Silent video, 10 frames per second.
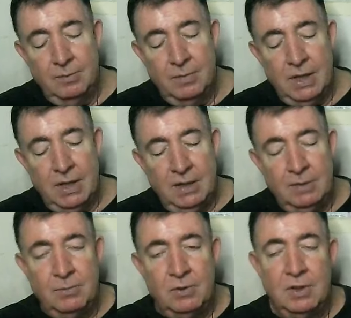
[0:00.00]
many
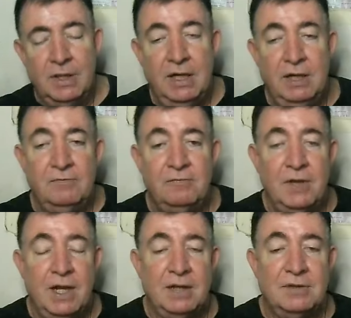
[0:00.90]
believe
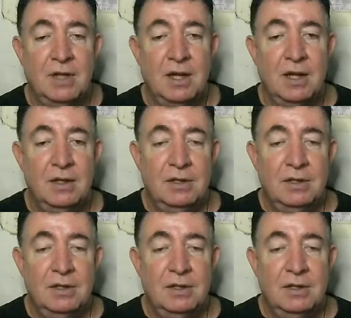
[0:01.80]
that uh,